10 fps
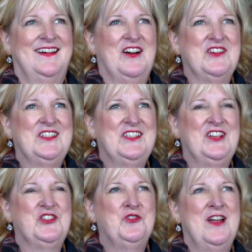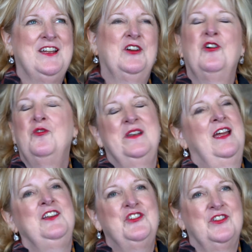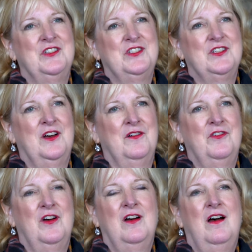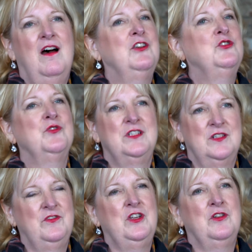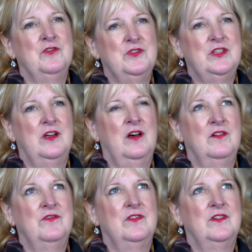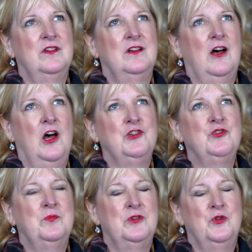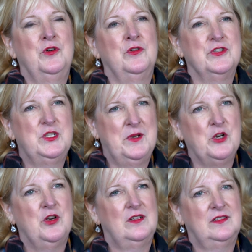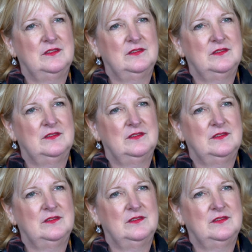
are such great culminations of hundreds of years of entrepreneurial spirit.